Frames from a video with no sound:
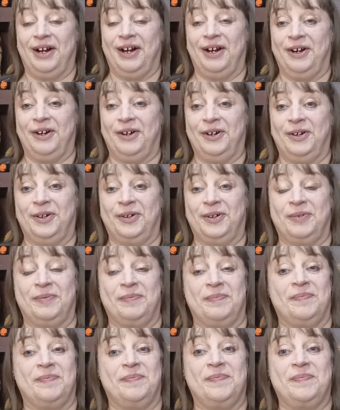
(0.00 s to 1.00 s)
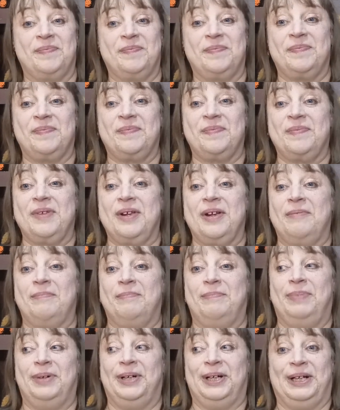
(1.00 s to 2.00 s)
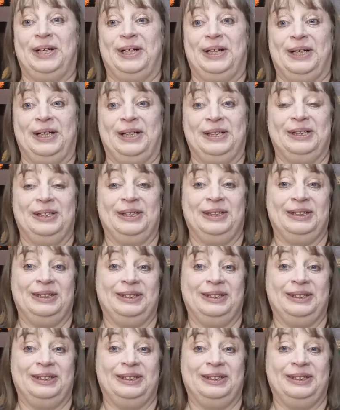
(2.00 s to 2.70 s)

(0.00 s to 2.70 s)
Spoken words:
But